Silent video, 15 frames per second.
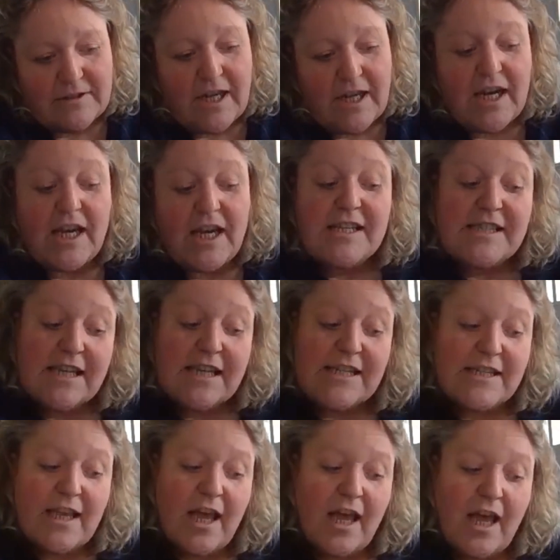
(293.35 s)
And I said
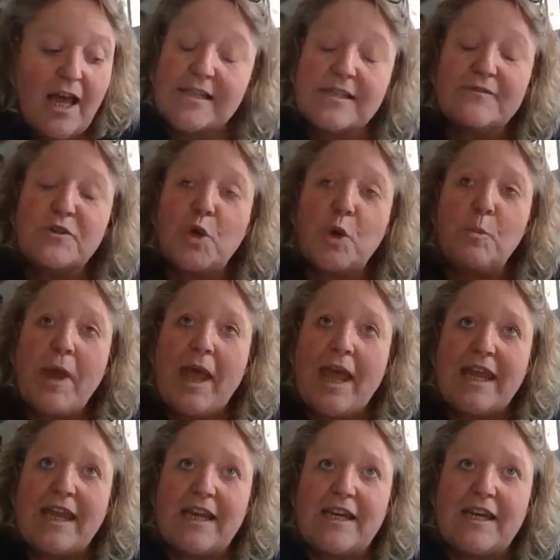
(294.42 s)
to her, have you got
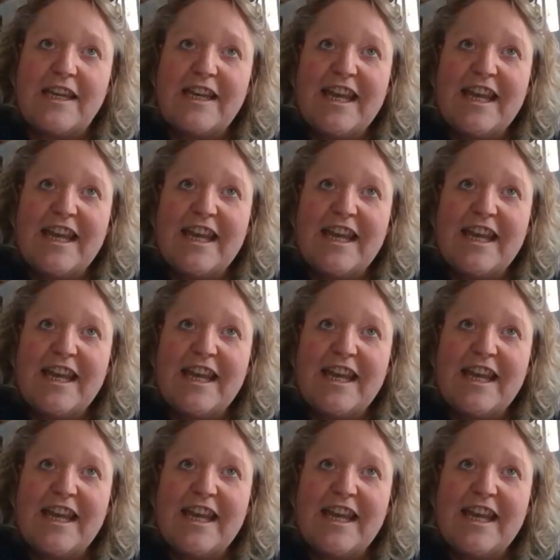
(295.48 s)
pain?